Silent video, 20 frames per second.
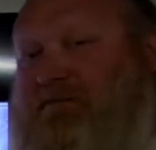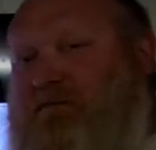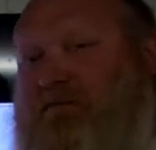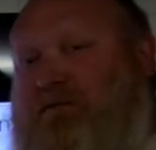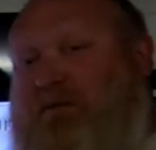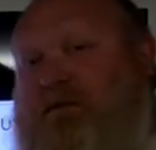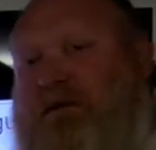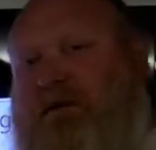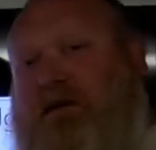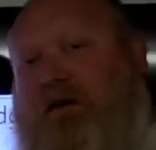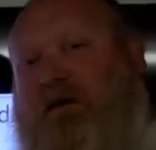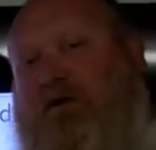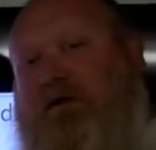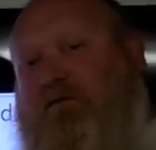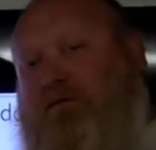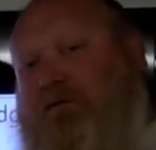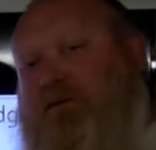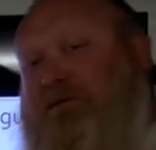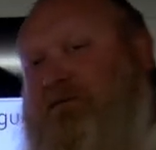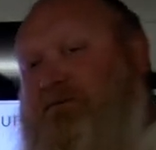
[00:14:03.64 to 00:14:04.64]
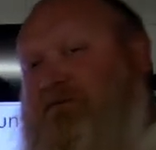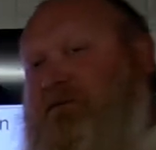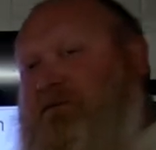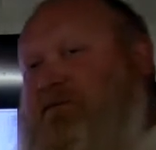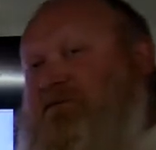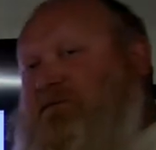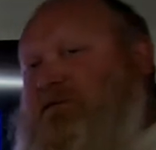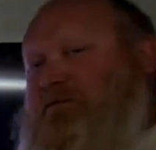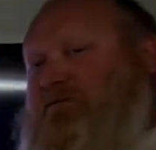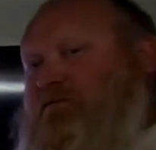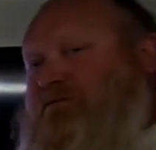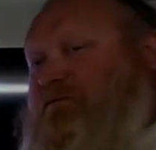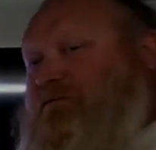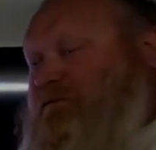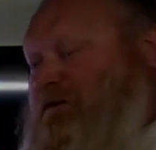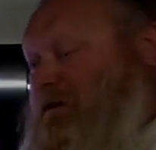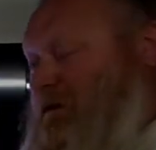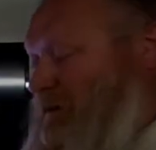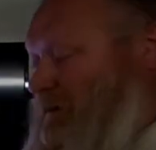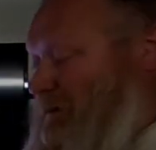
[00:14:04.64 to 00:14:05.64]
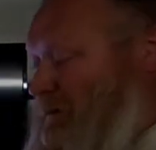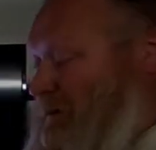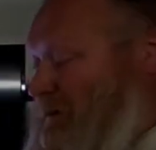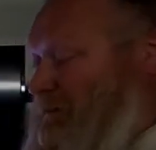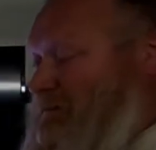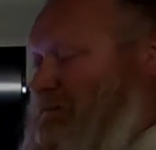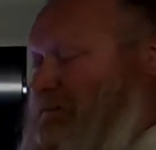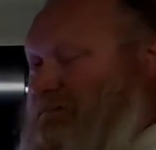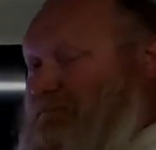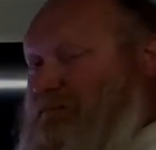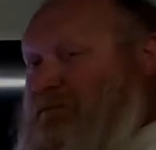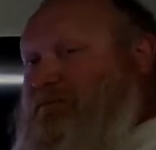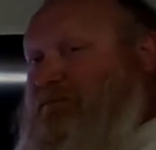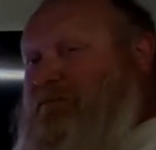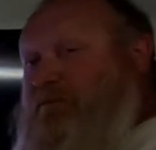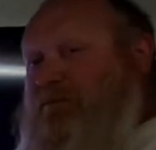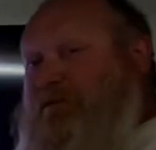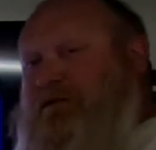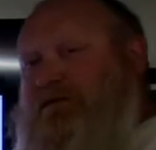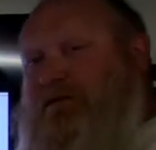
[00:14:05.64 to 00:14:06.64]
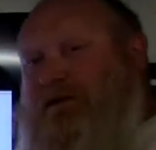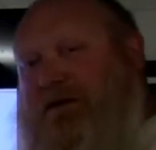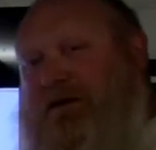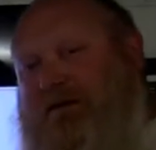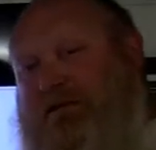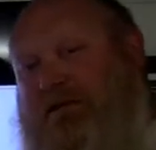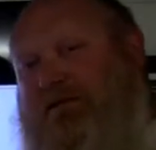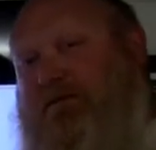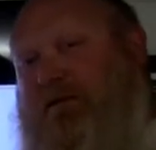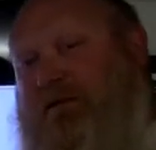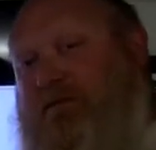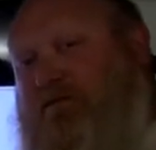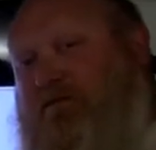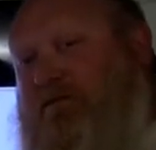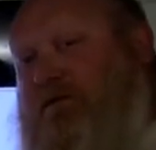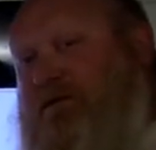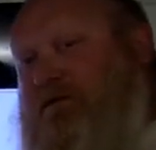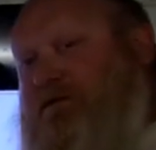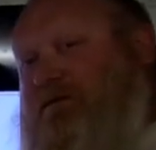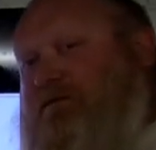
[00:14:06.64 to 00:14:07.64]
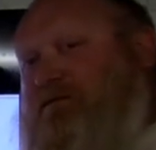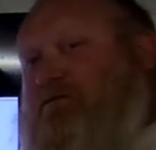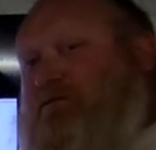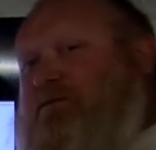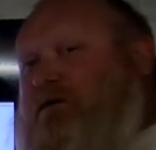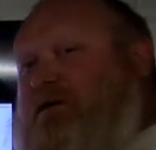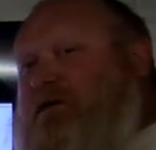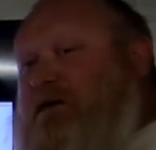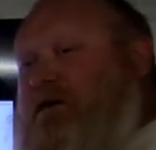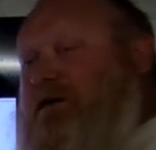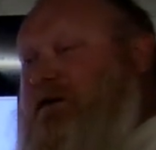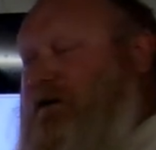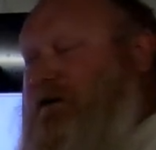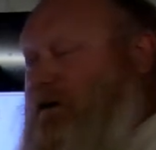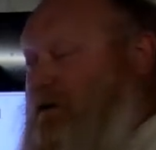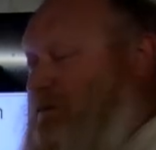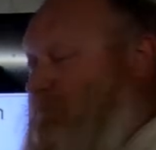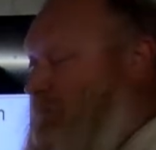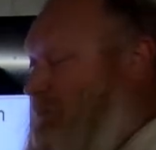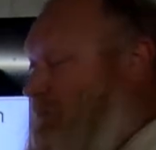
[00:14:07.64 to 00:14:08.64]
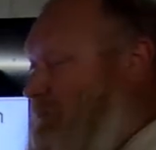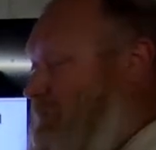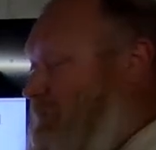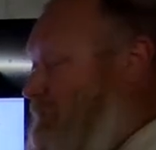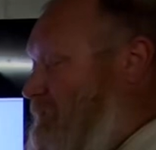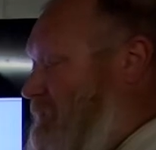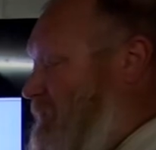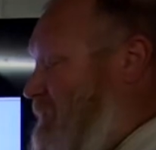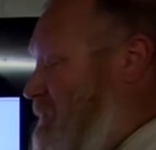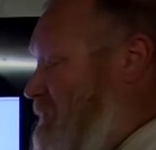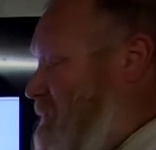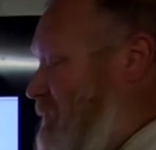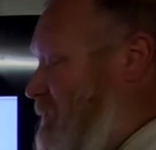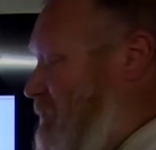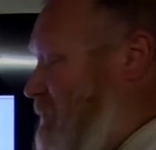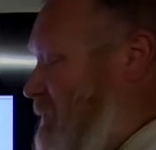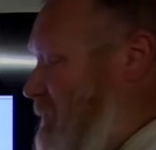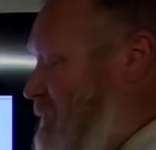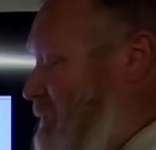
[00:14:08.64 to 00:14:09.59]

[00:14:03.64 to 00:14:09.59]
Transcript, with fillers: one was confusing. Uh, I had some people reaching out. That's why I wanted to uh, redo this so we